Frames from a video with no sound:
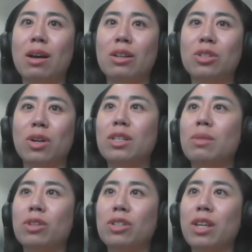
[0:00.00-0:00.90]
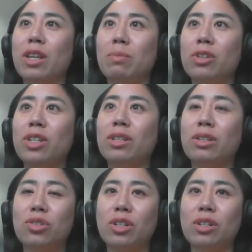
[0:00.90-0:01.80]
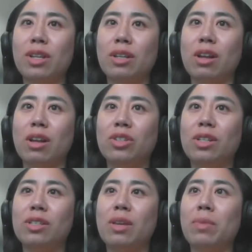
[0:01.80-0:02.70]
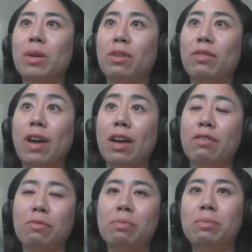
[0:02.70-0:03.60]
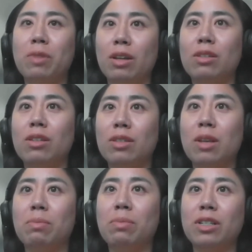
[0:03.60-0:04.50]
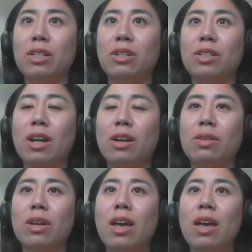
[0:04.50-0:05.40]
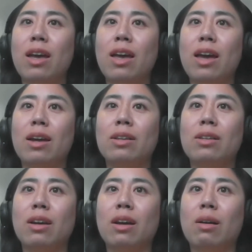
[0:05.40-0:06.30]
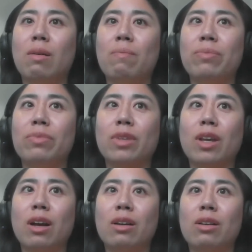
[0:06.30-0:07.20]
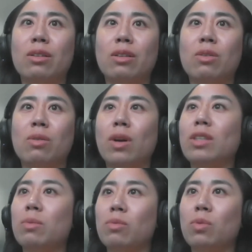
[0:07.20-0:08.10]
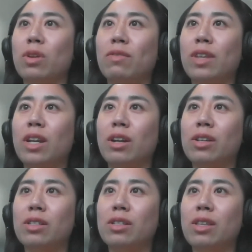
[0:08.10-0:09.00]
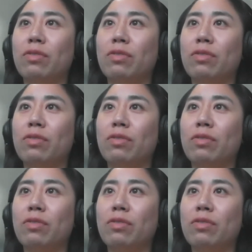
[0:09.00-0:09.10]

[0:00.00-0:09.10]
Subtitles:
So our team looks at emerging digital technologies that might be 5 to 10 plus years out. And quantum was one of the areas that we